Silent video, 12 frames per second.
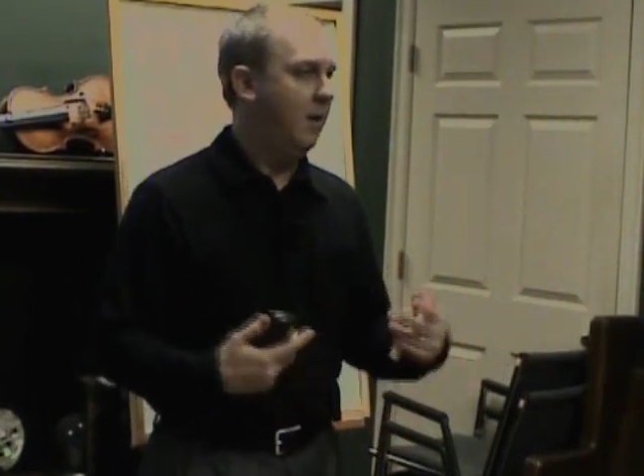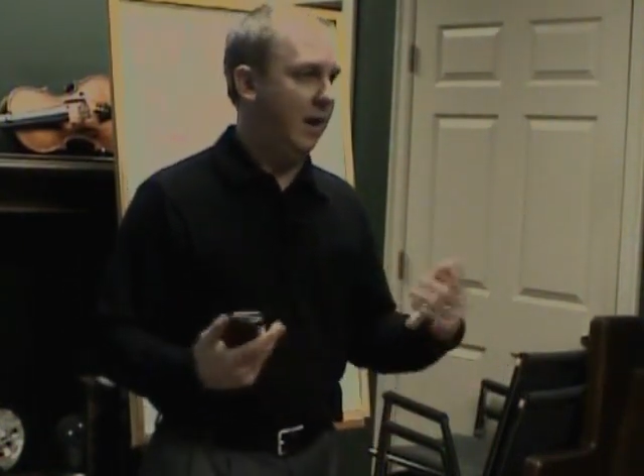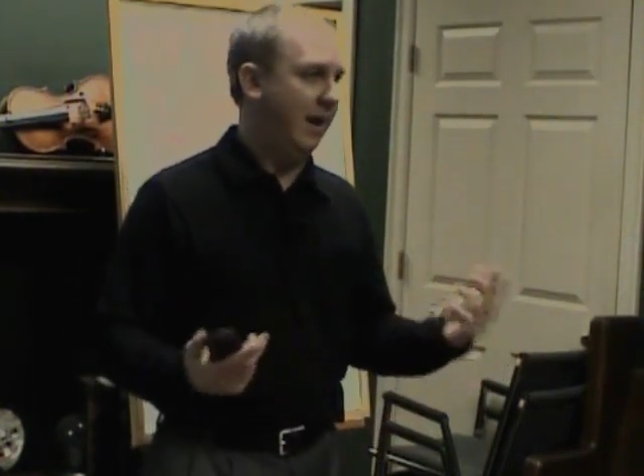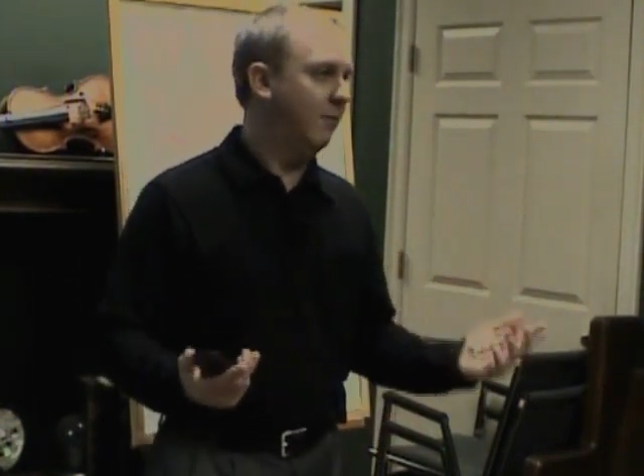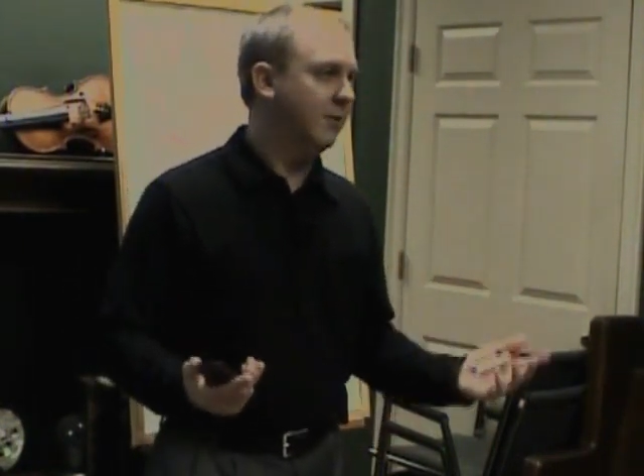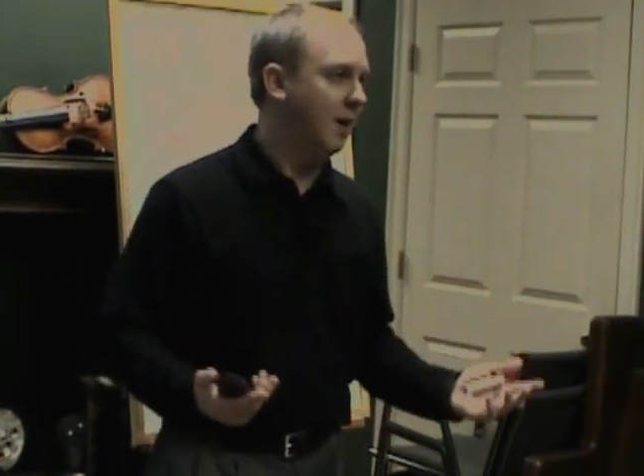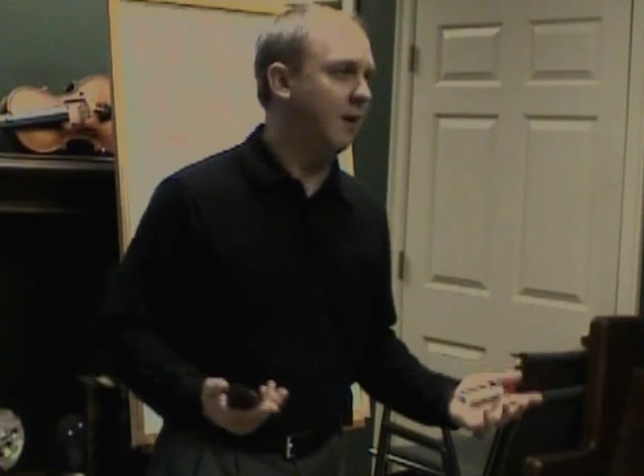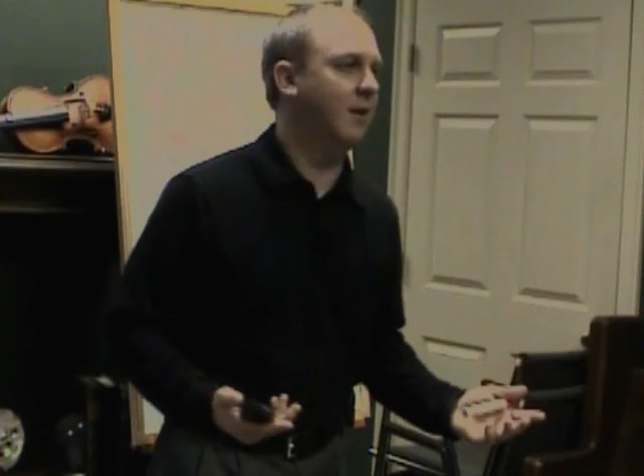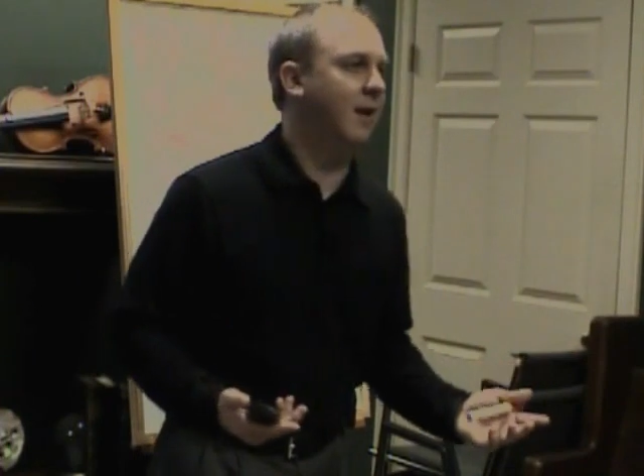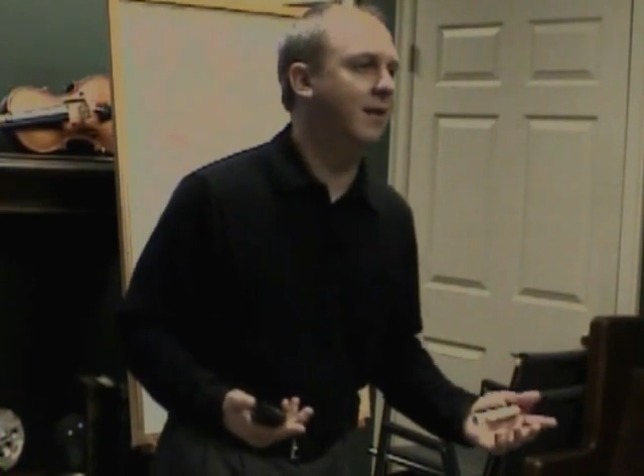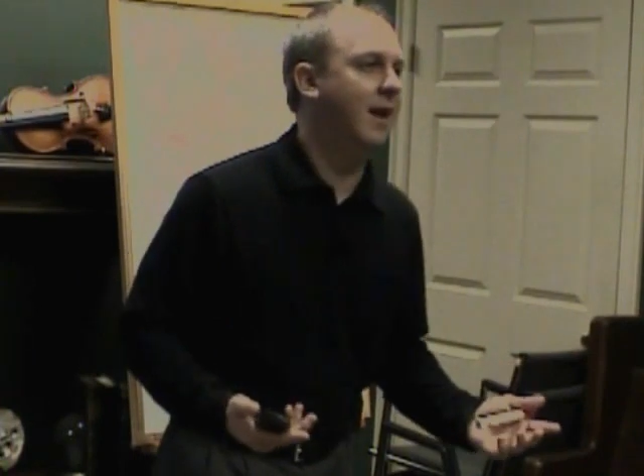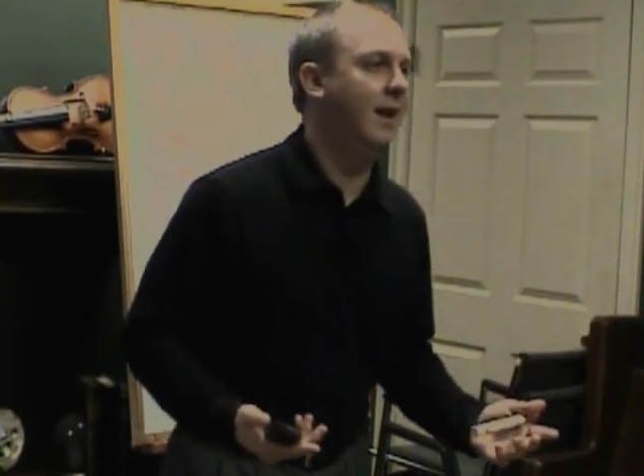Well, I don't talk
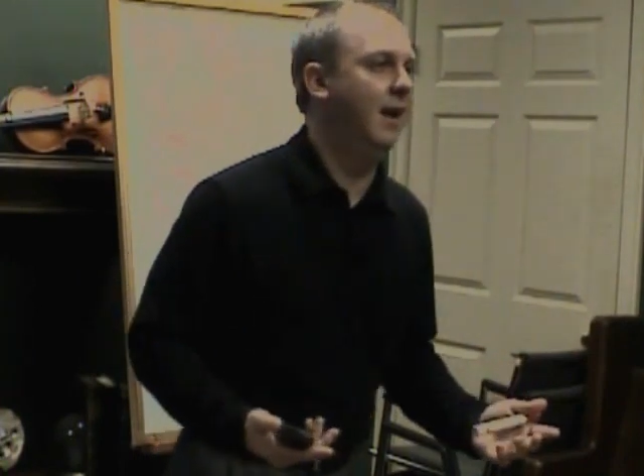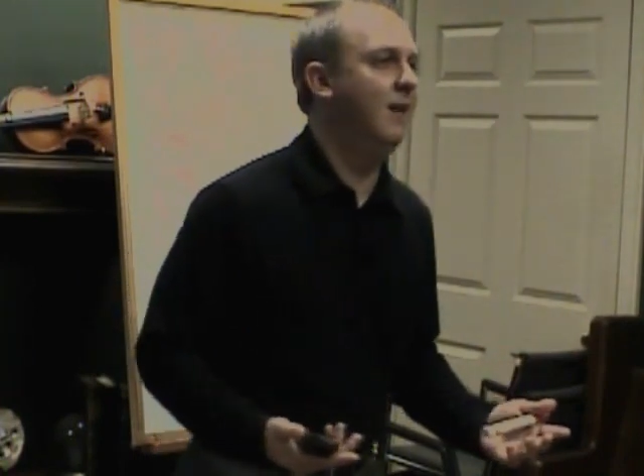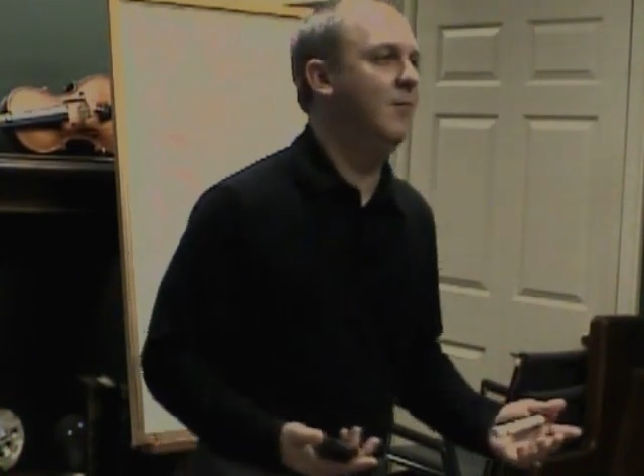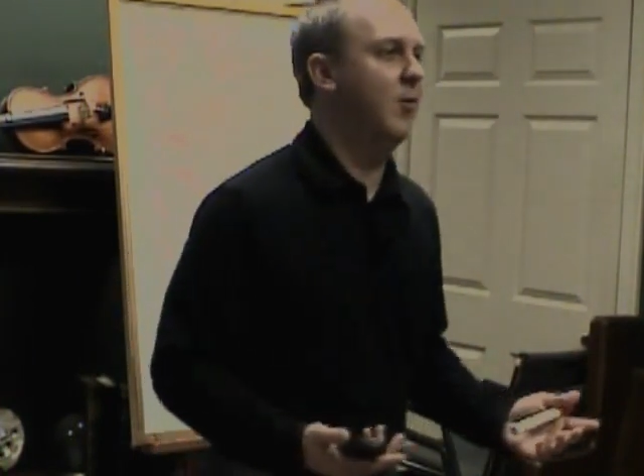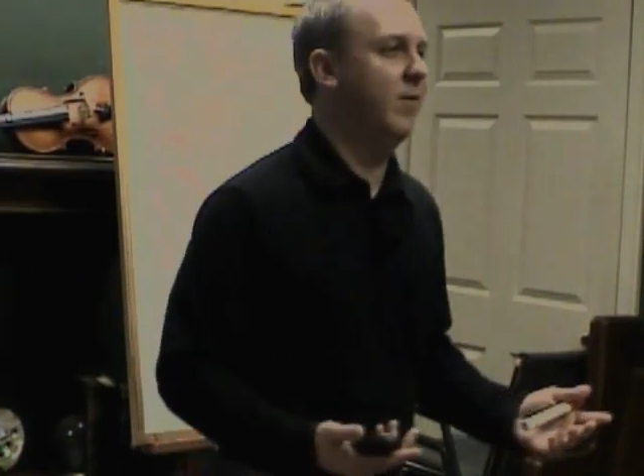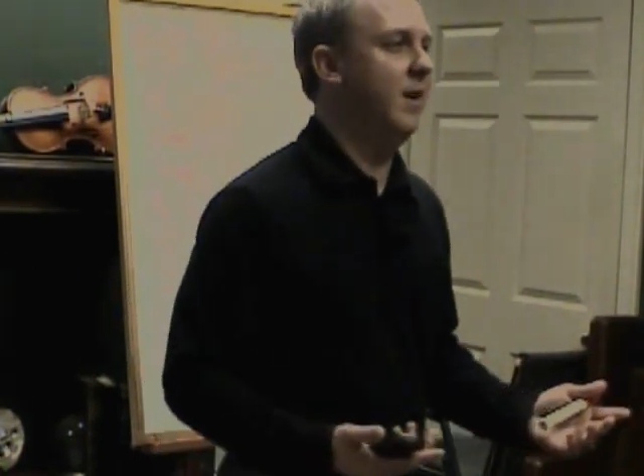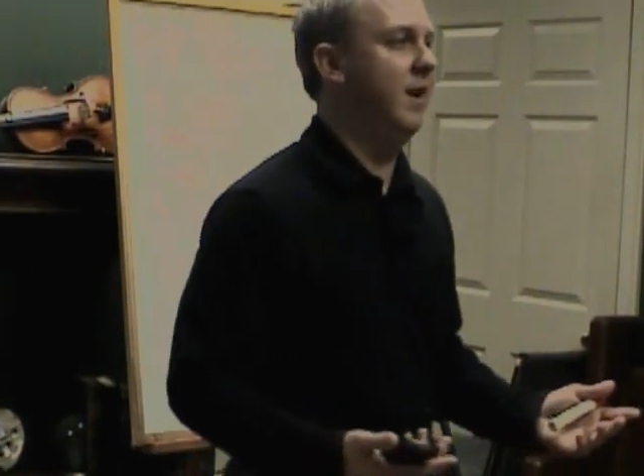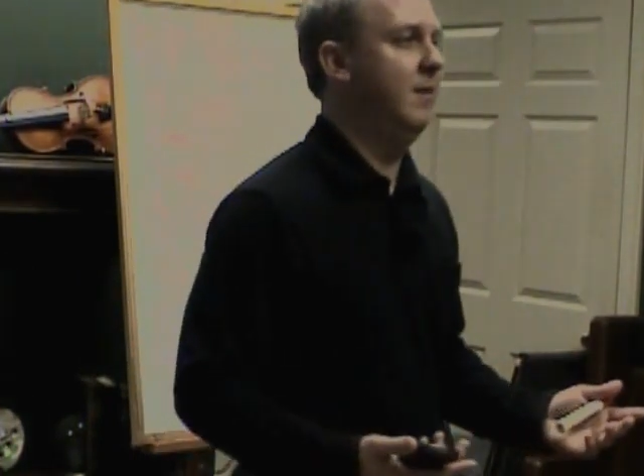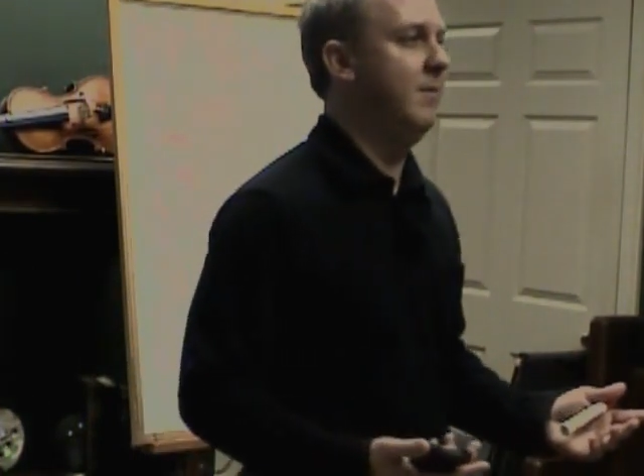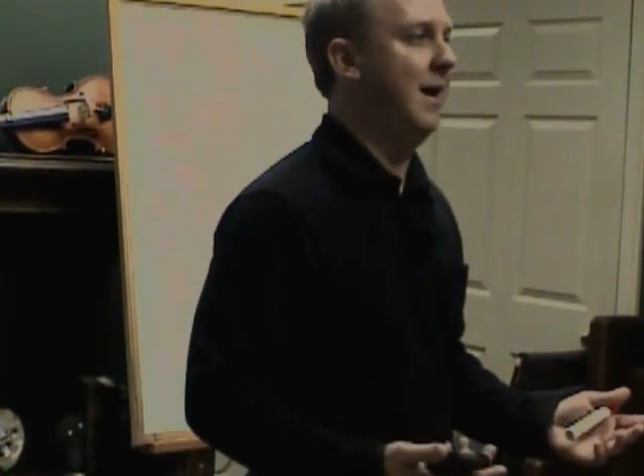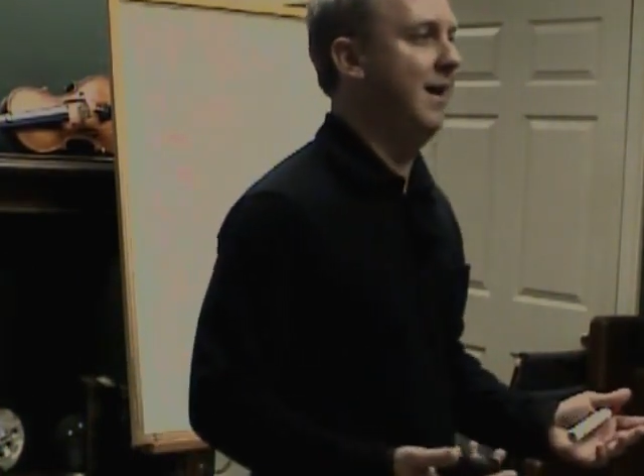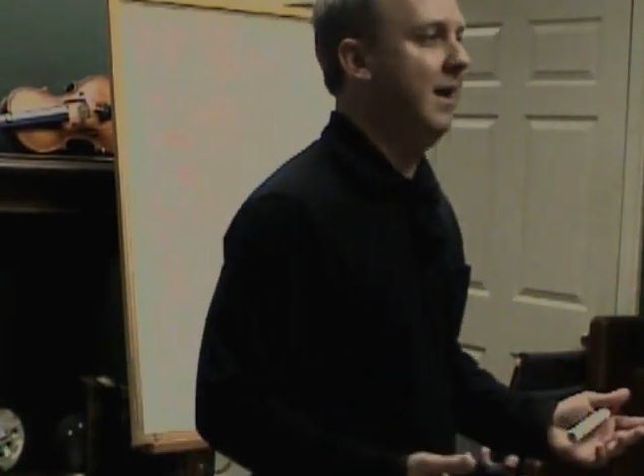like that any more than
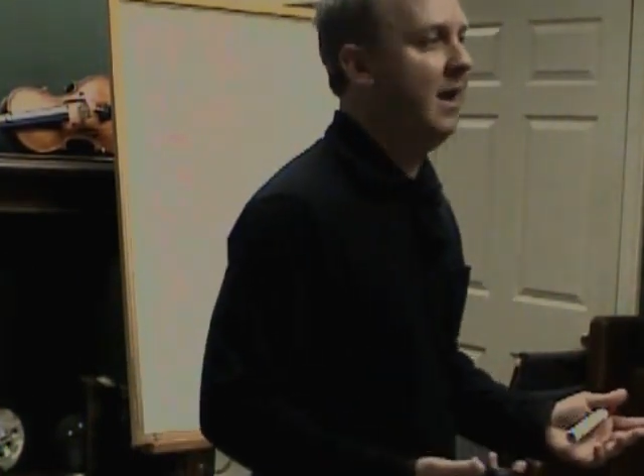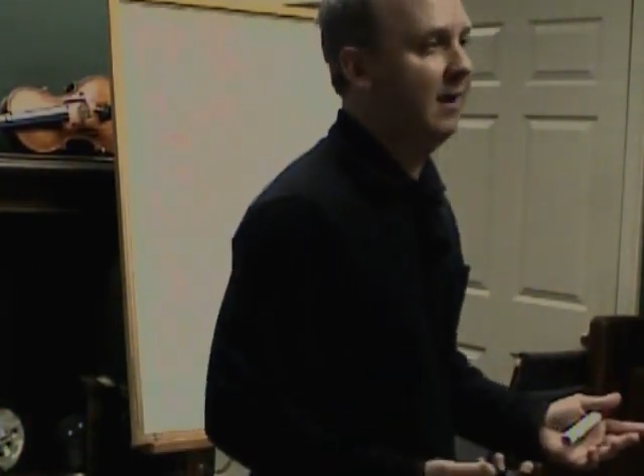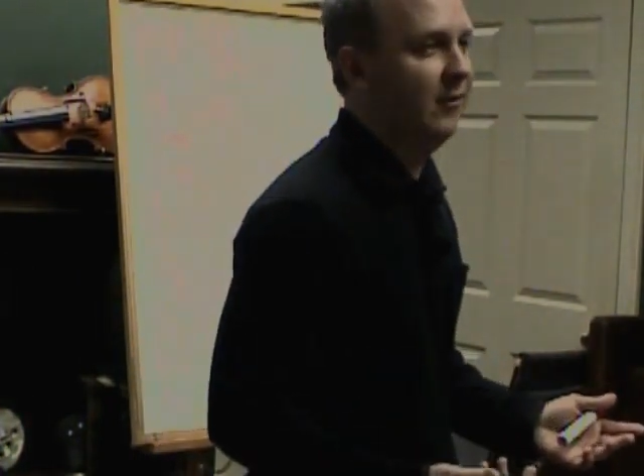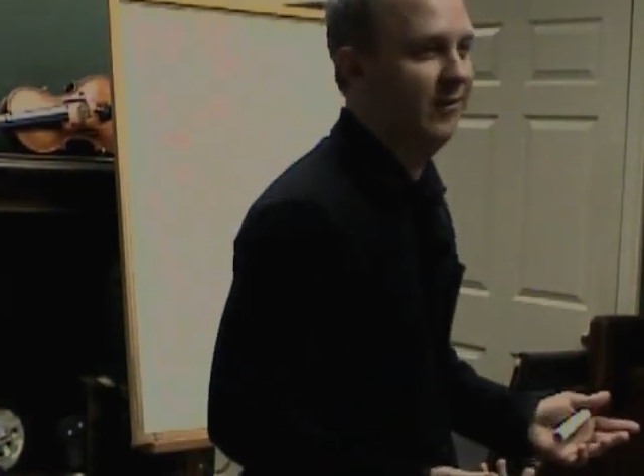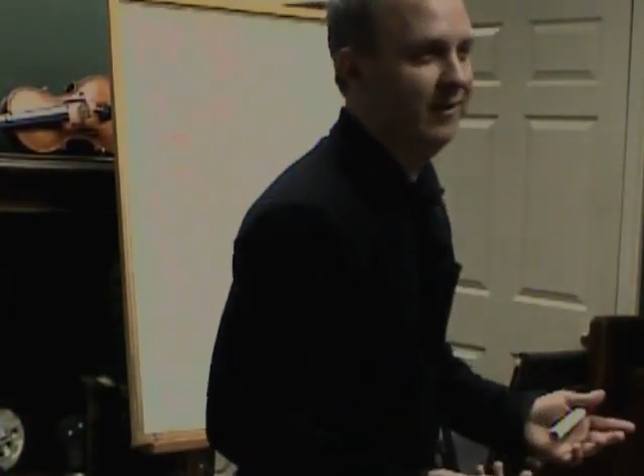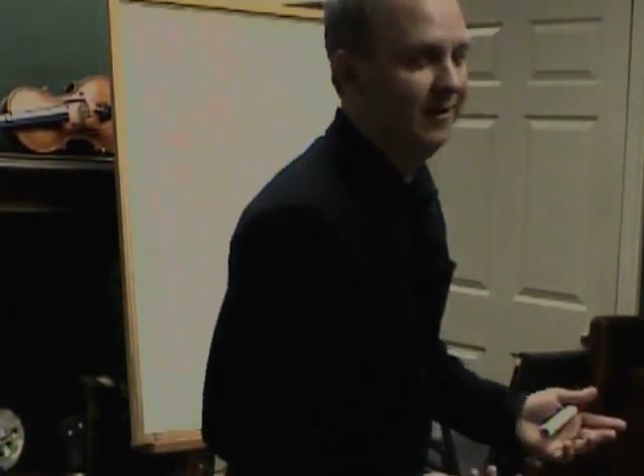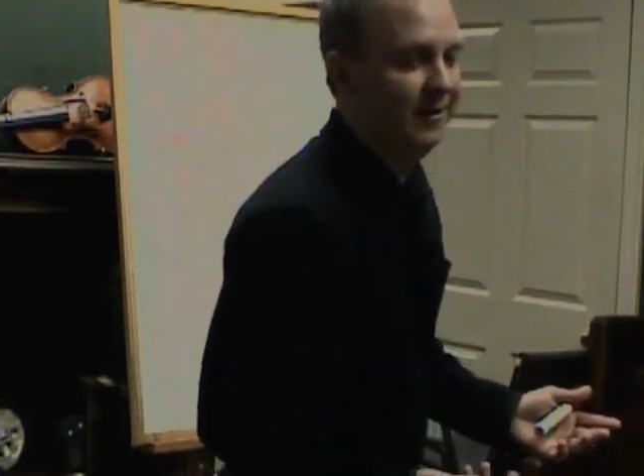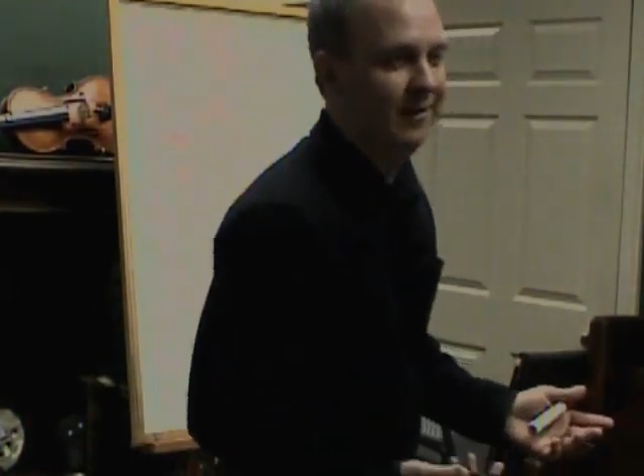anybody else.